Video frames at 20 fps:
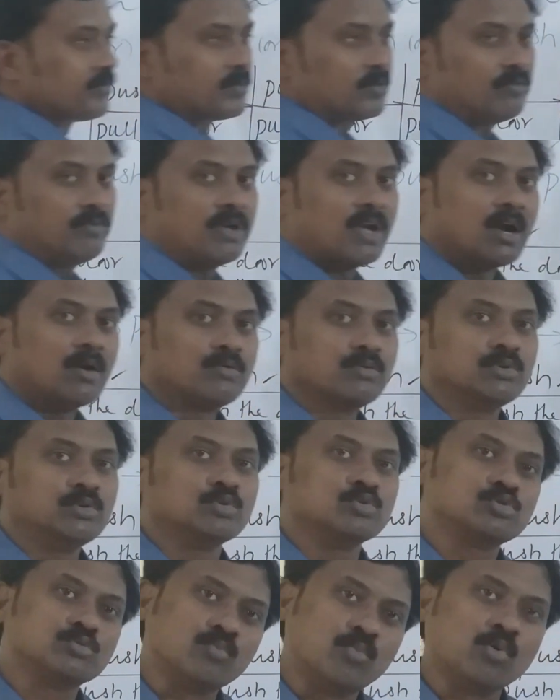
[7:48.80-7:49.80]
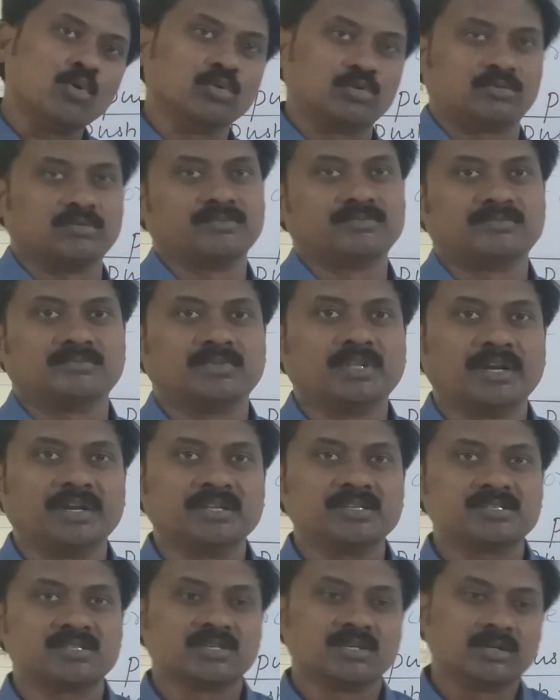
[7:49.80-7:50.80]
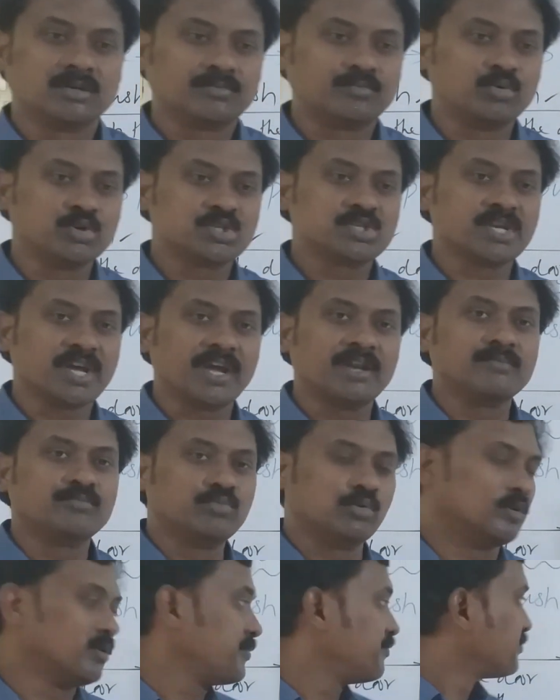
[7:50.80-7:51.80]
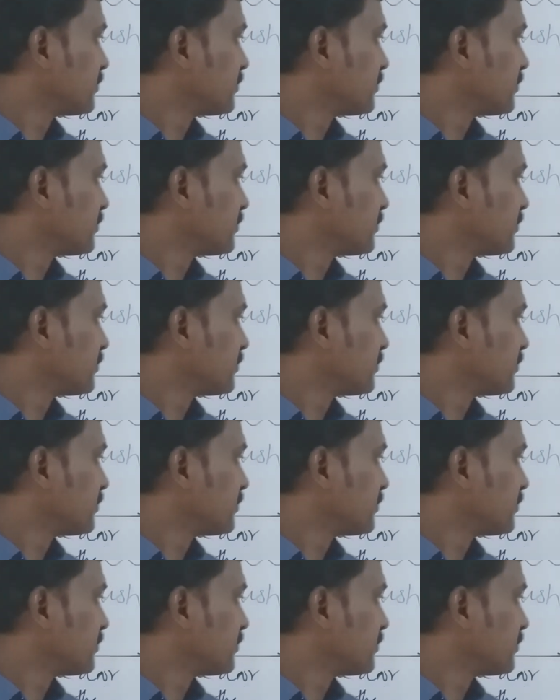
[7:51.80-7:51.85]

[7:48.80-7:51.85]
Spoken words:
we have to use both. That is push and pull.